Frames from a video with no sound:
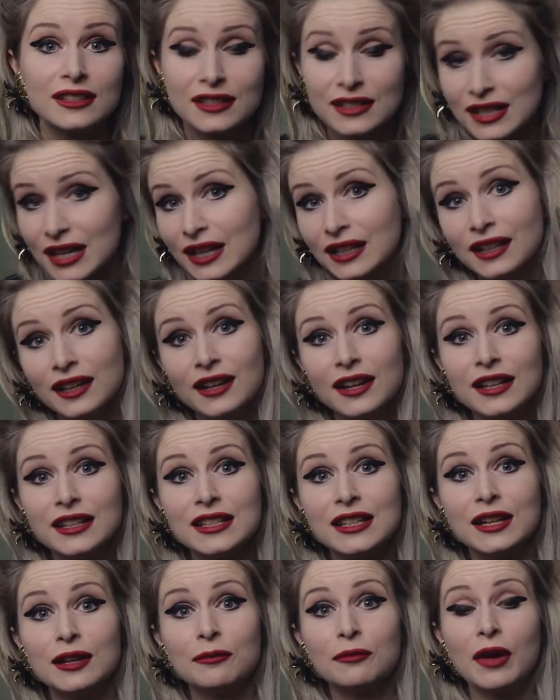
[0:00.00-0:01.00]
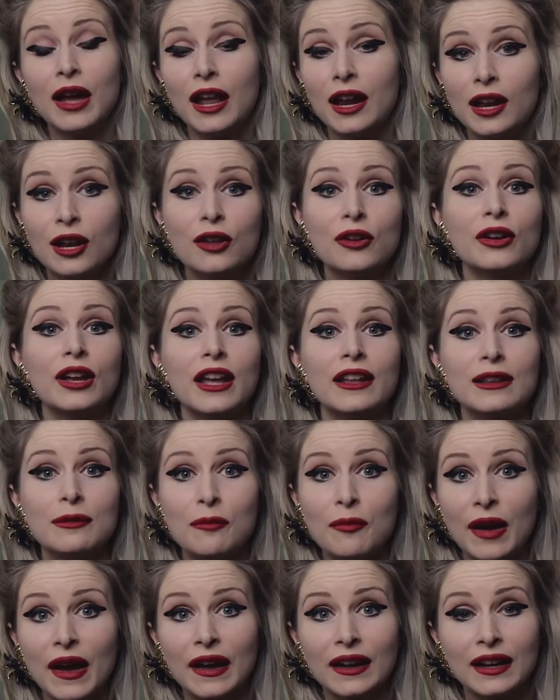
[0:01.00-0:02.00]
take the item and look at the
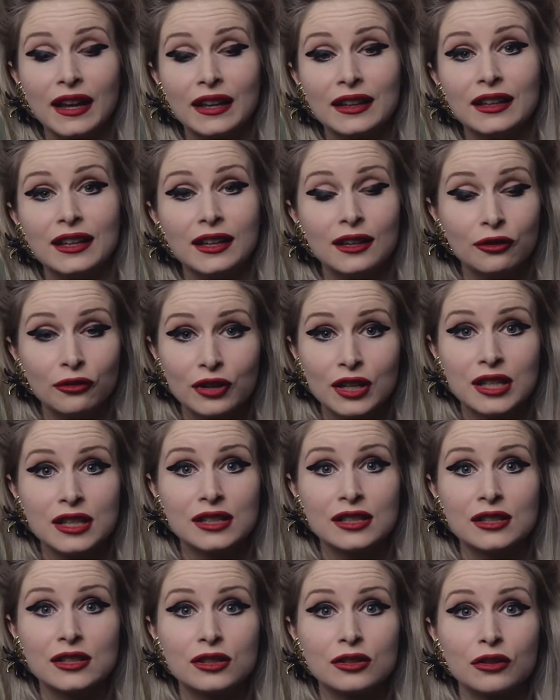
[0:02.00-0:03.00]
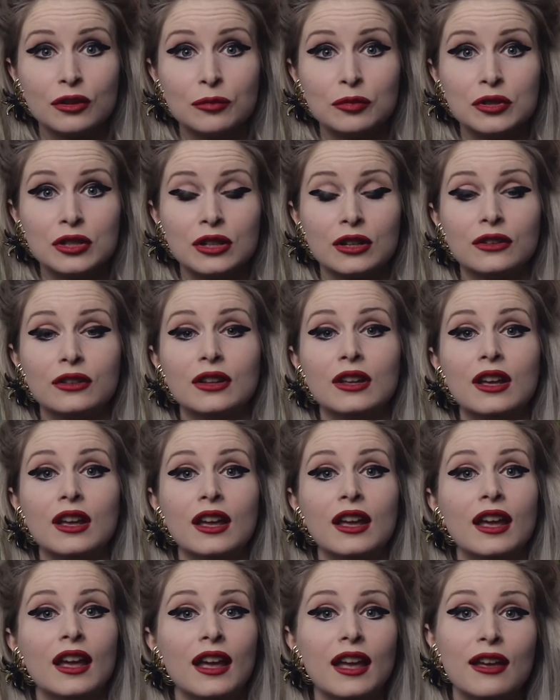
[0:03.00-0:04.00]
back at the ingredients description.
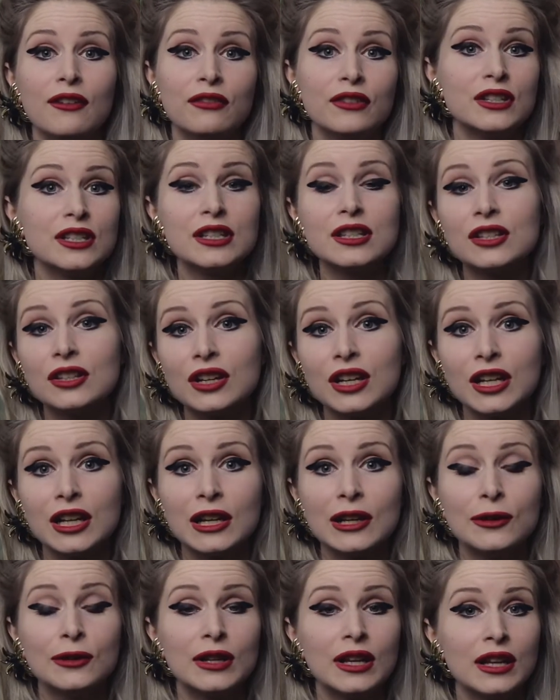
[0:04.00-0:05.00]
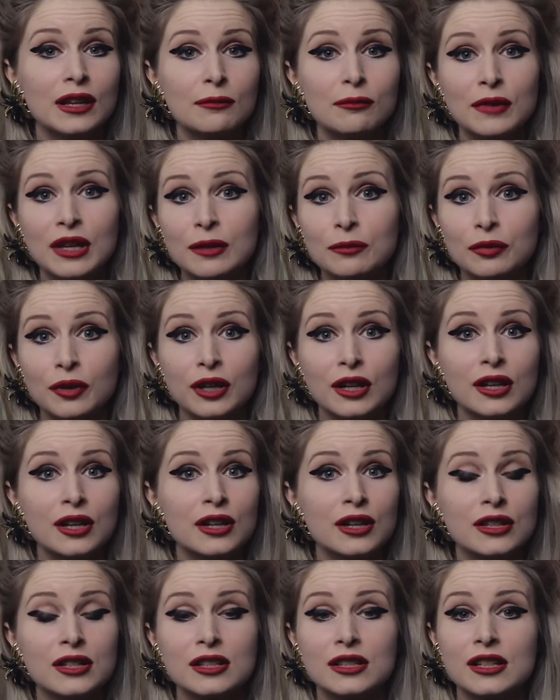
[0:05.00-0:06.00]
If it does not include any meat
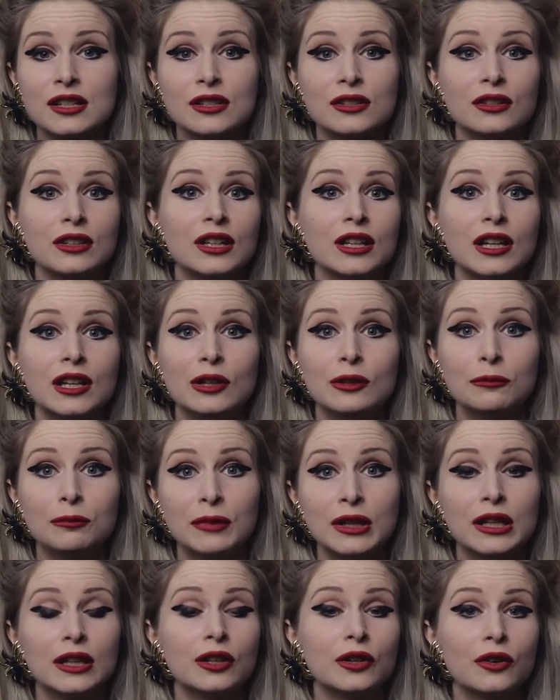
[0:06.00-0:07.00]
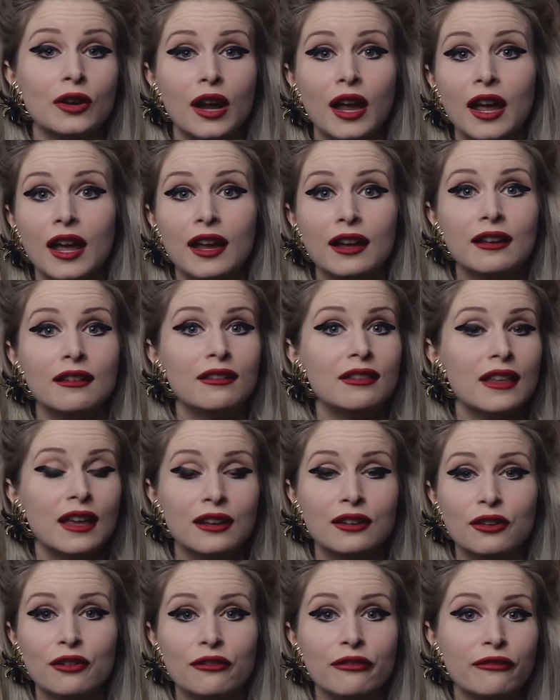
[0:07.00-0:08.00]
products, does not include milk or egg,
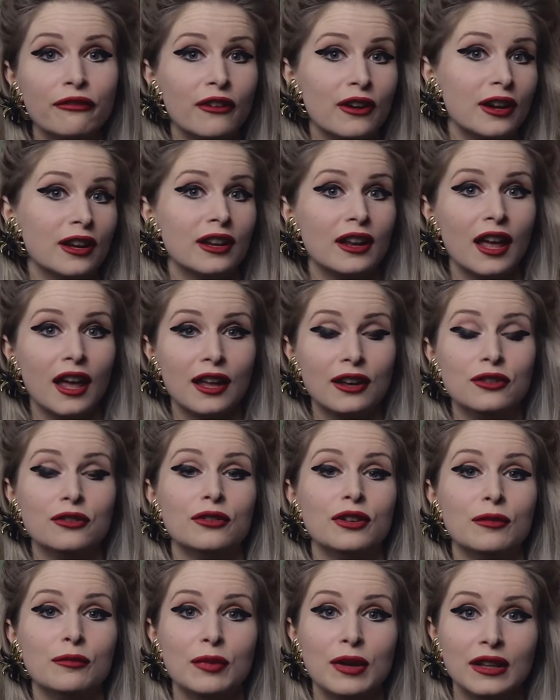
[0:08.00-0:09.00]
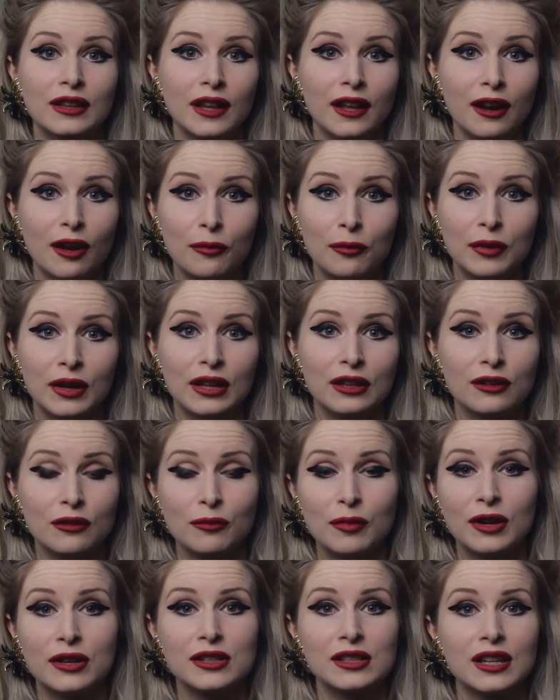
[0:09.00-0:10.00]
then you're fine and you can pick that up in your
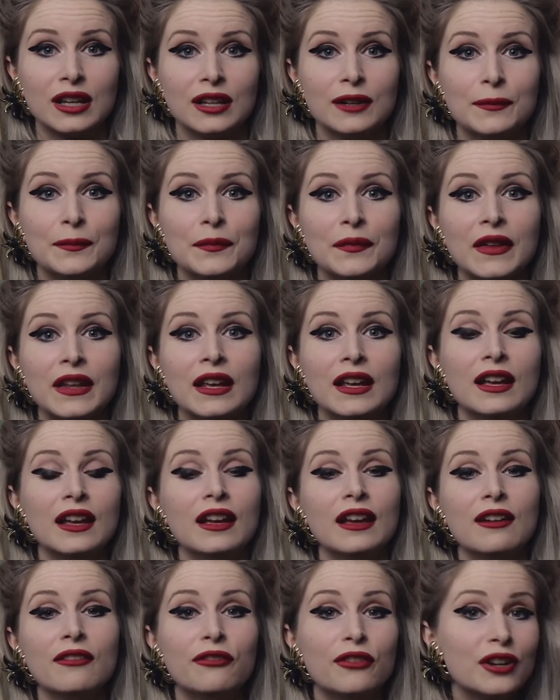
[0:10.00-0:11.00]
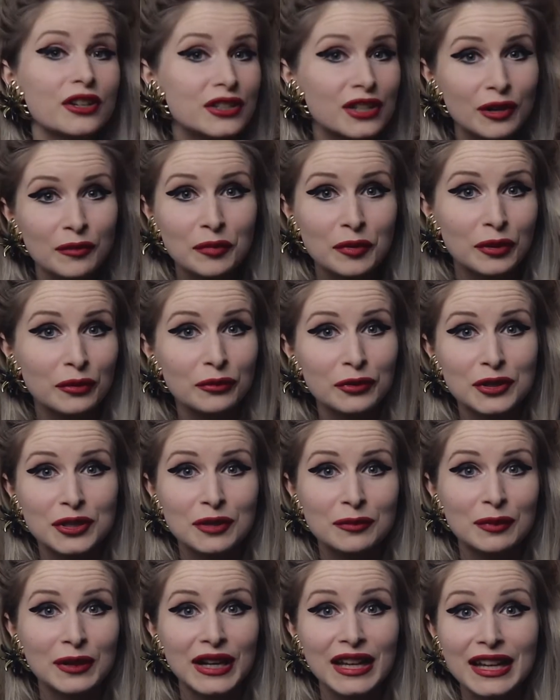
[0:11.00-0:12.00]
basket. For example, would
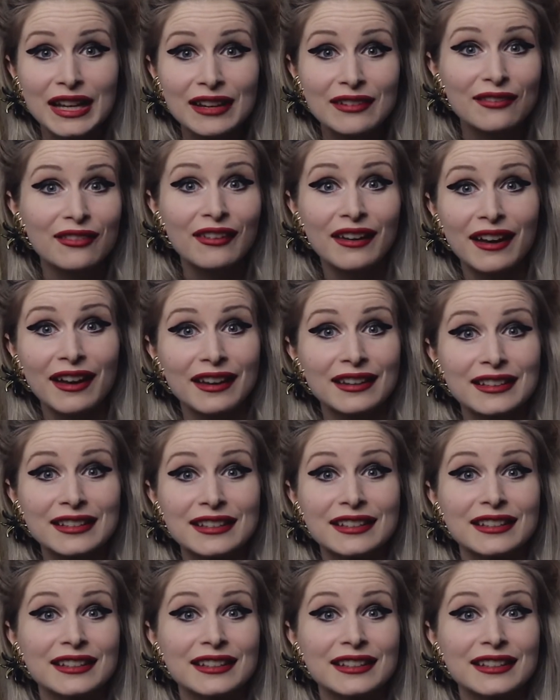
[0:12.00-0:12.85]
you believe that